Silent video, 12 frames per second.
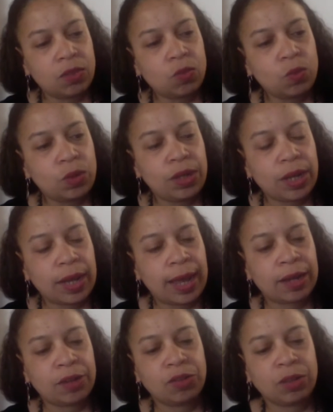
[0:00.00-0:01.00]
would
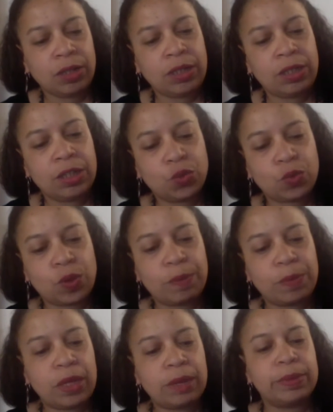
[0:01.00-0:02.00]
actually
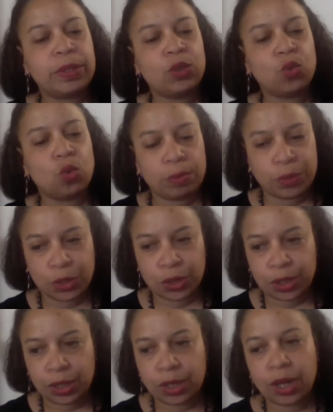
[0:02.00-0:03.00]
disrupt the
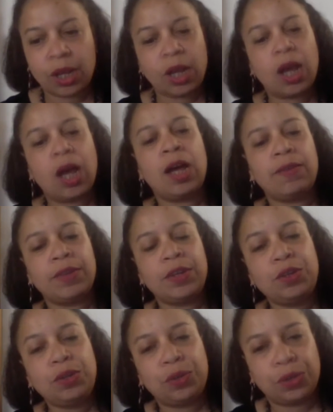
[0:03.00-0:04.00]
absorption of a
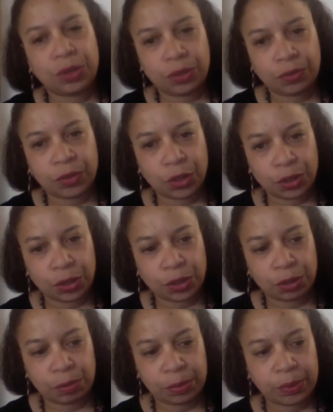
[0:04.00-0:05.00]
nutritive
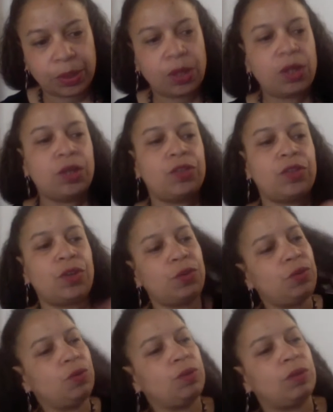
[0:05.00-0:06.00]
herb.
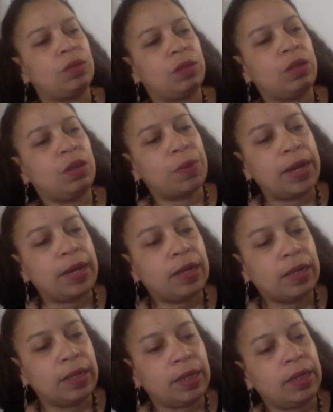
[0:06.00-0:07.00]
So
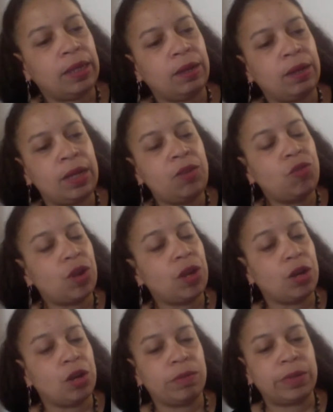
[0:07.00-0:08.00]
theoretically, in
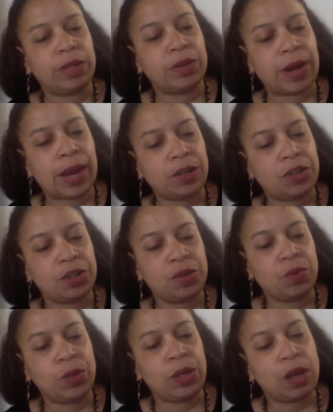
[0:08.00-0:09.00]
drug-herb
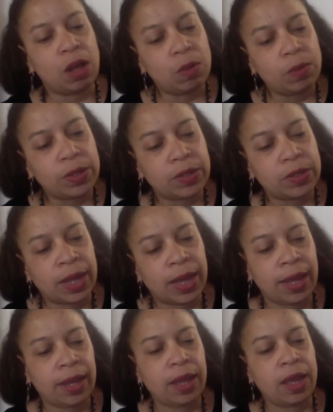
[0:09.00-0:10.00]
interaction, we always
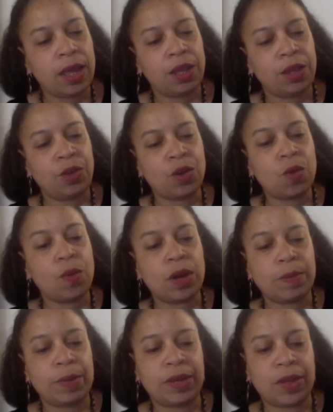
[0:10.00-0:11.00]
say you don't
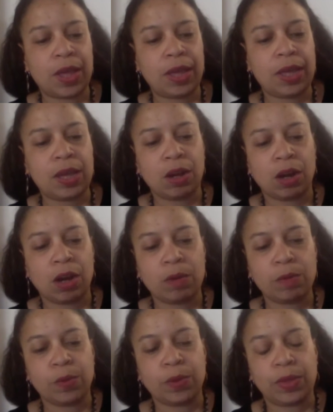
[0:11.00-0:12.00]
want to be taking
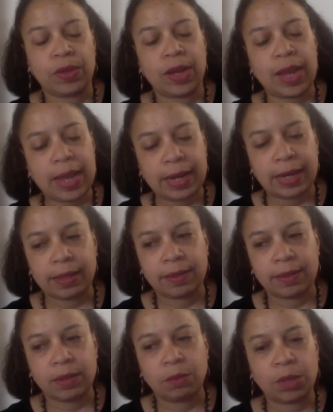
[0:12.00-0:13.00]
herbs with
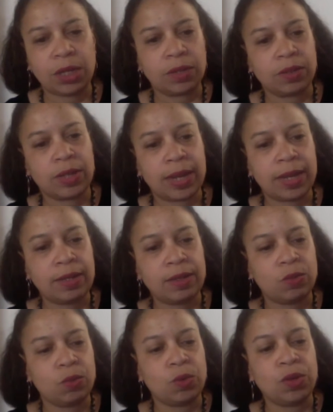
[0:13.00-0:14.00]
tannins because
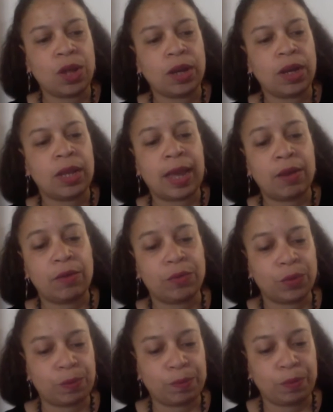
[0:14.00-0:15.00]
tannins will not allow
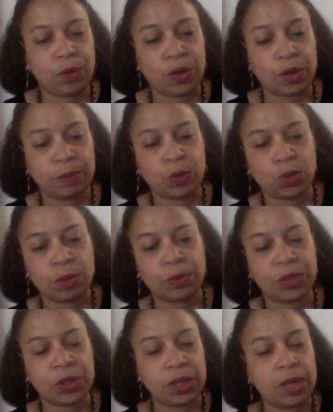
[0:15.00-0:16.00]
for good
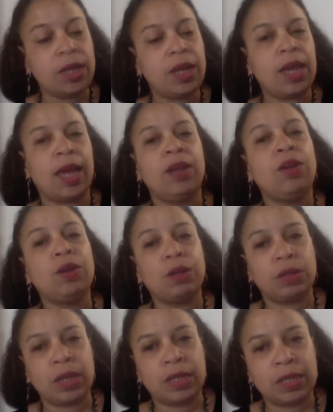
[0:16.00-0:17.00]
absorption and good
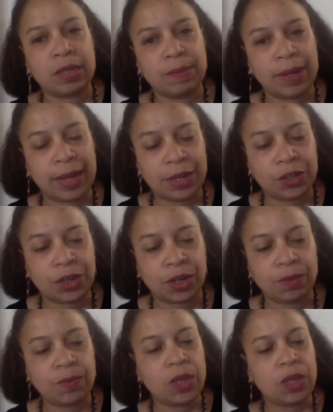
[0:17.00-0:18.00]
assimilation.
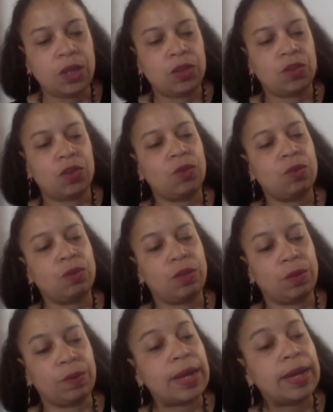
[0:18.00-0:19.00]
So
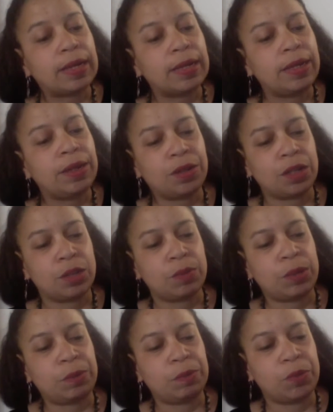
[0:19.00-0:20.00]
theoretically, you're not
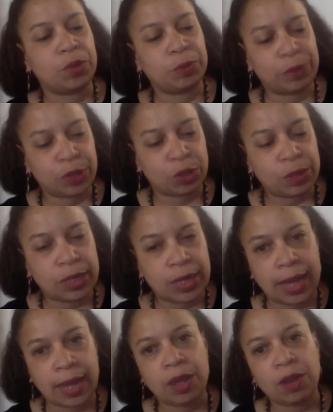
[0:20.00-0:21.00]
supposed to be
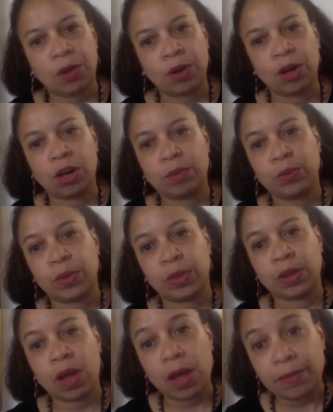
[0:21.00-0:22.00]
taking your herbs with
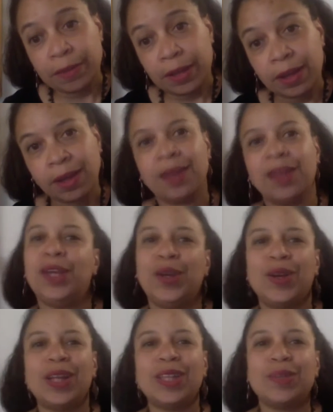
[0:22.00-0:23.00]
coffee.
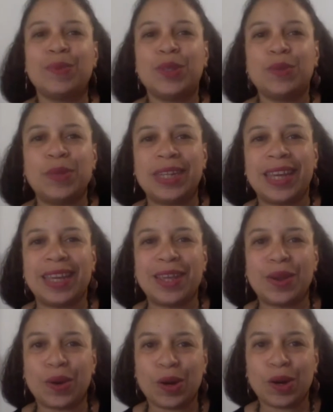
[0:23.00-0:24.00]
You're not supposed to be
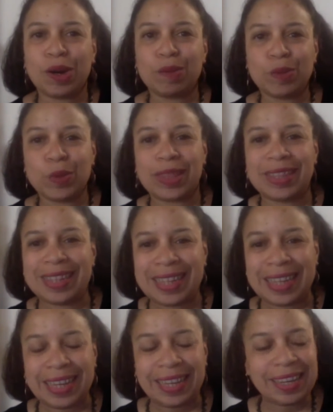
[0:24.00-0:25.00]
taking your herbs with
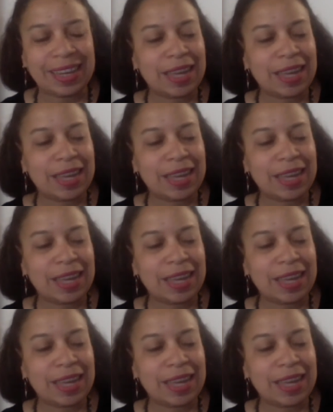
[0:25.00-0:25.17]
tea